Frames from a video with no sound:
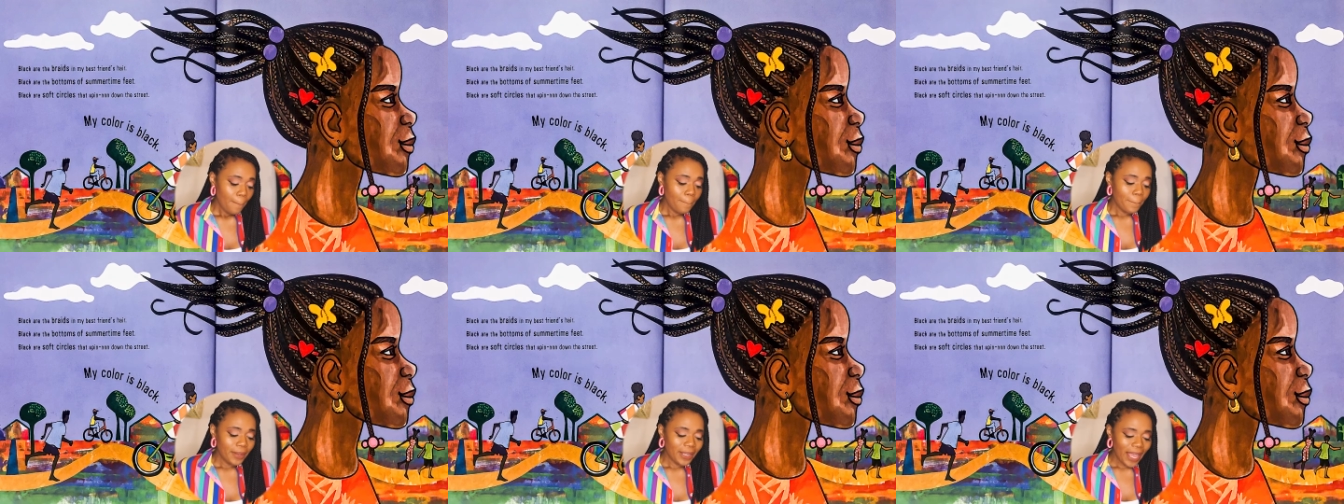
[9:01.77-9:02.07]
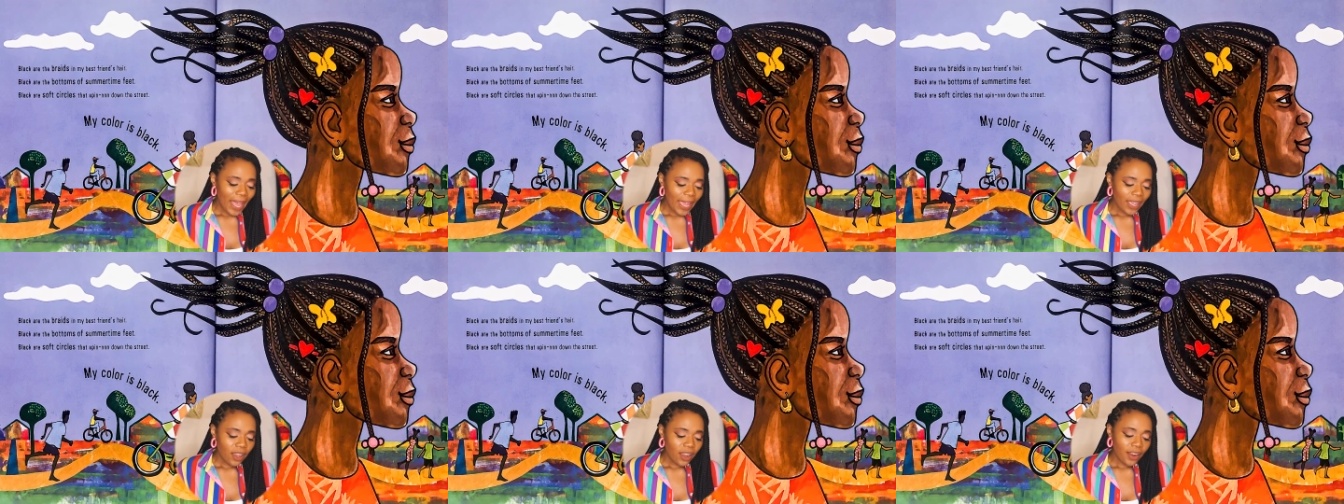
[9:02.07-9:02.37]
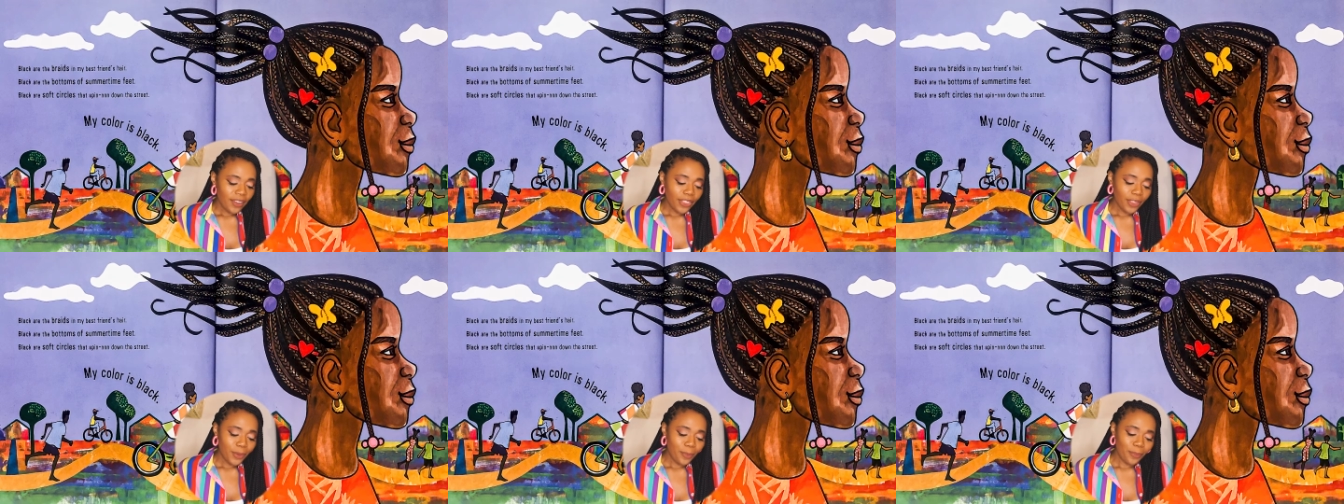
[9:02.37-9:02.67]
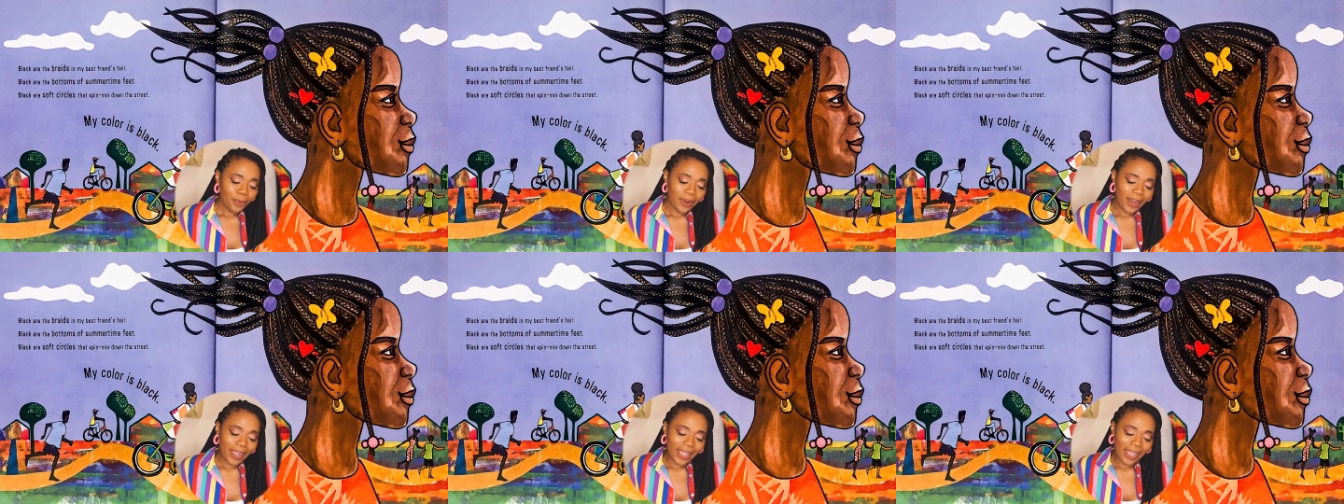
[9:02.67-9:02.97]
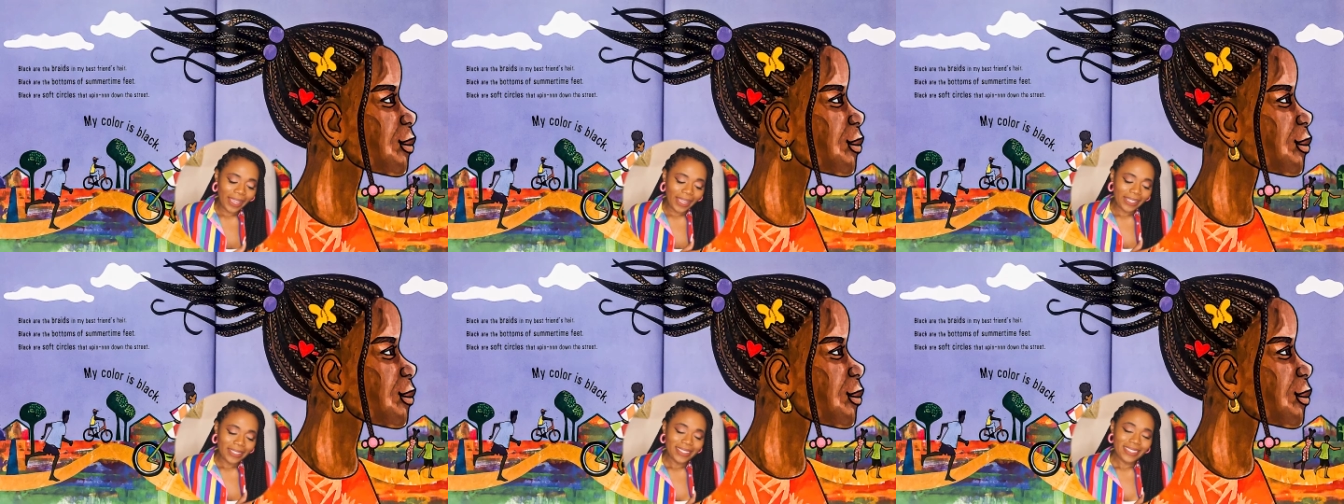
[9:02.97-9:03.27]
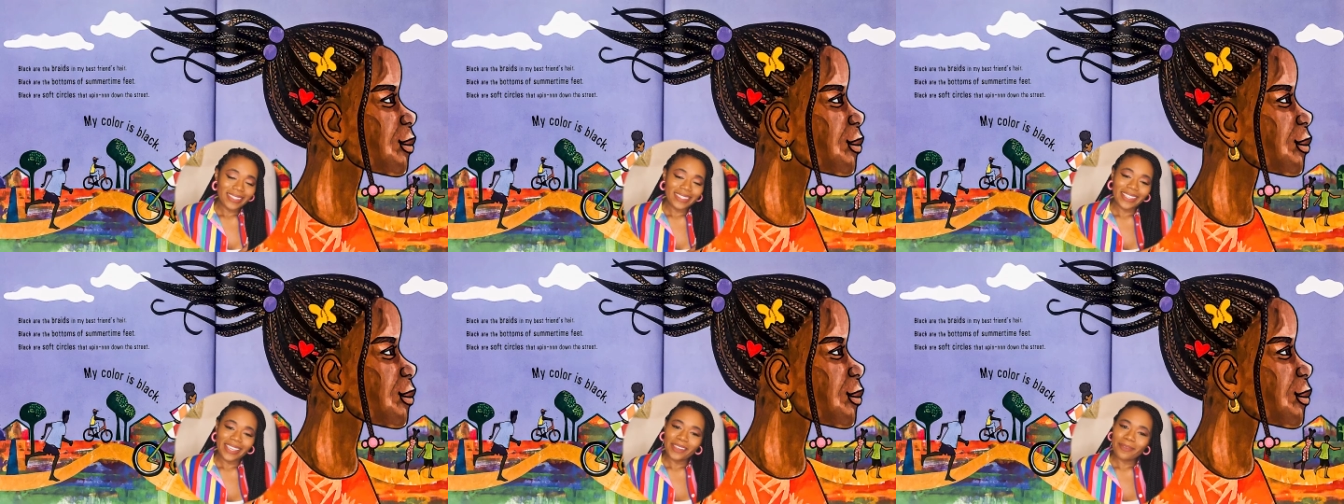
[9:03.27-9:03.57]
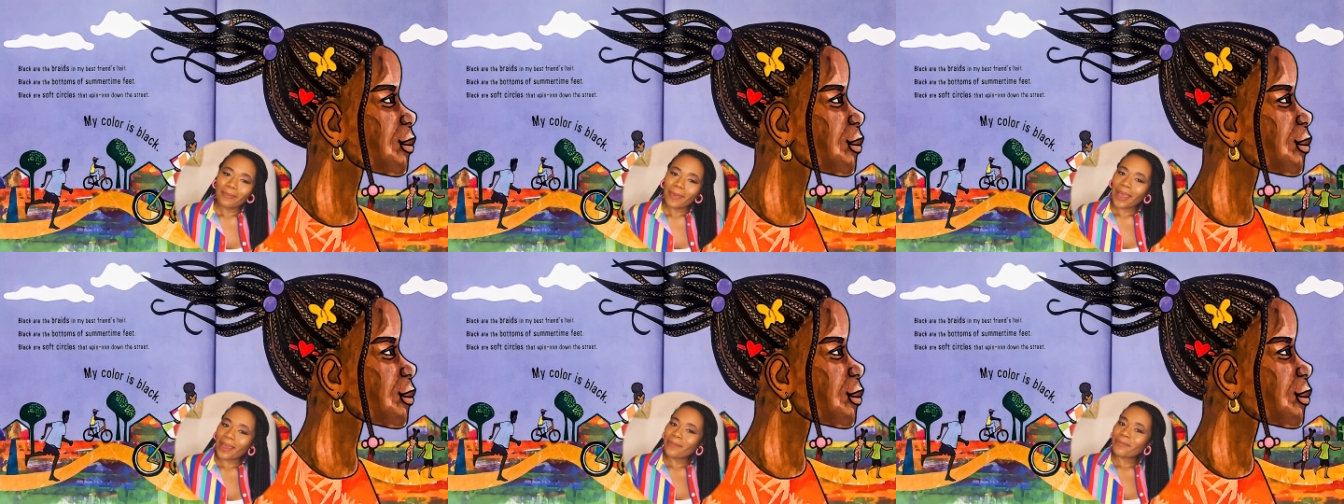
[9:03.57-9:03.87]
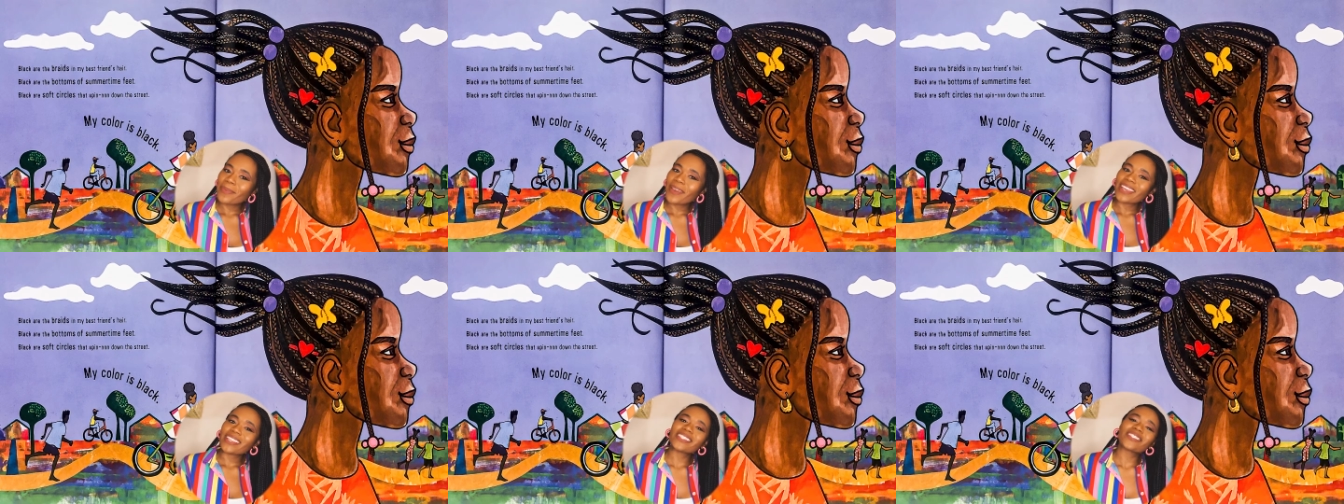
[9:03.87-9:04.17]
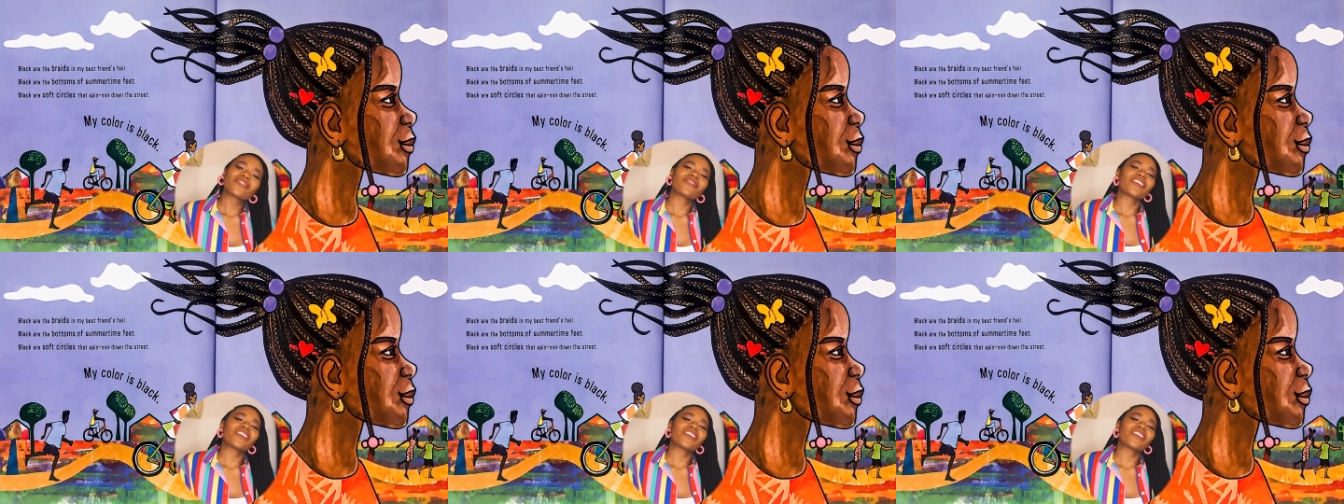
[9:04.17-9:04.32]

Black are the braids in my best